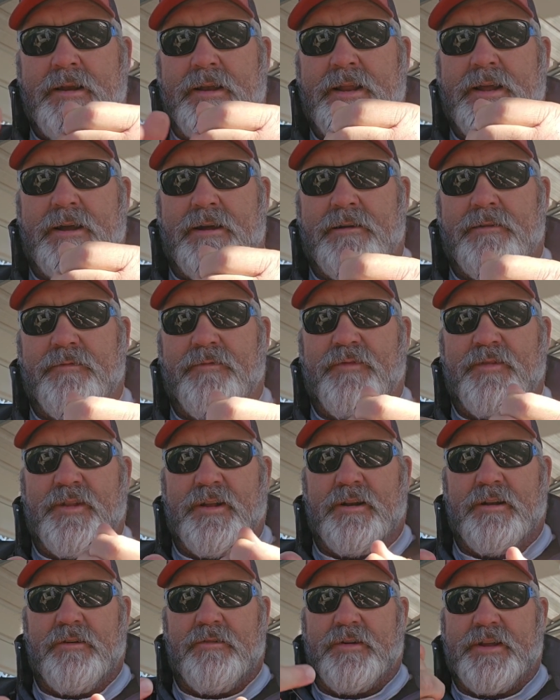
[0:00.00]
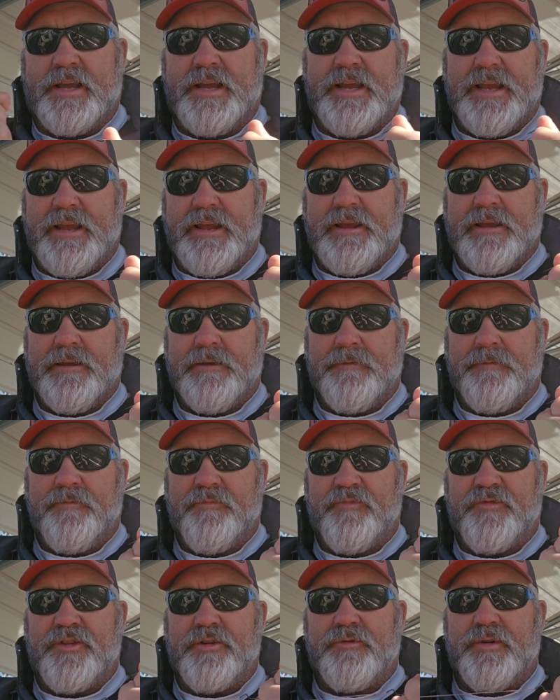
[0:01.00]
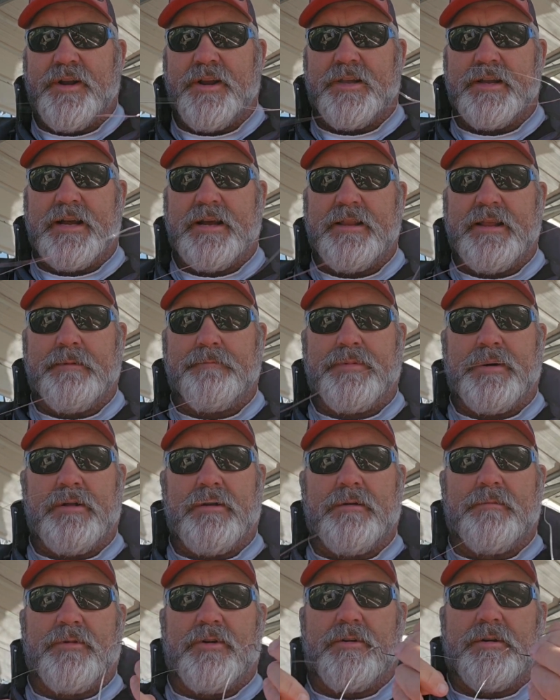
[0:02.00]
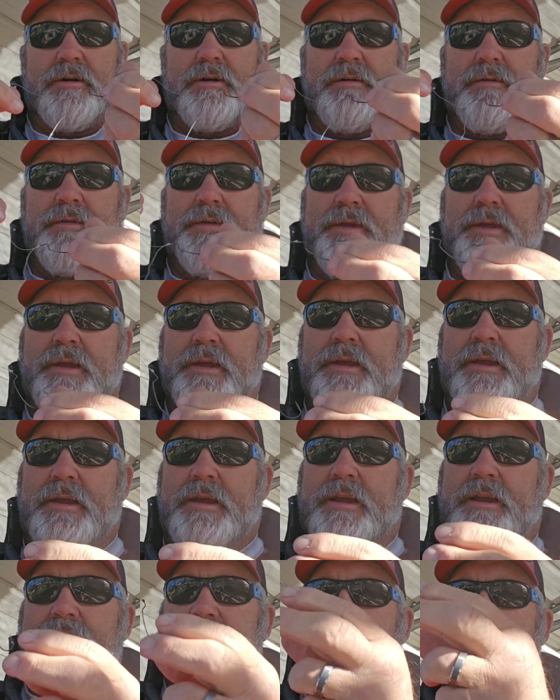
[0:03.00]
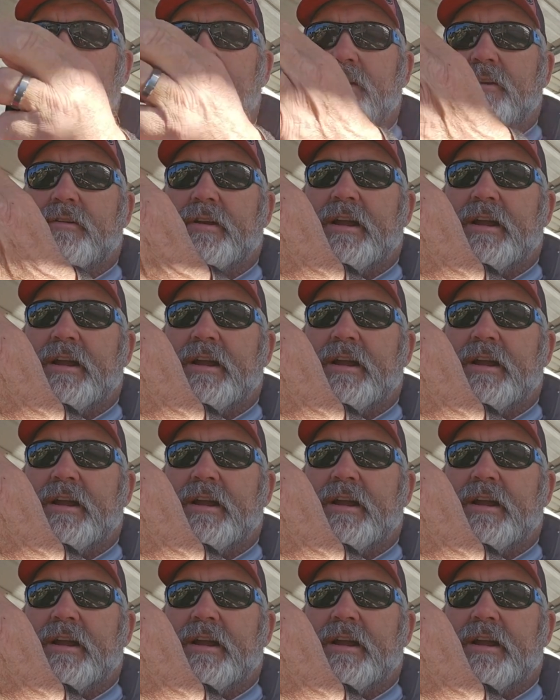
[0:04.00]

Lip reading: Now, the little key So when you tie that Palomar, is you got to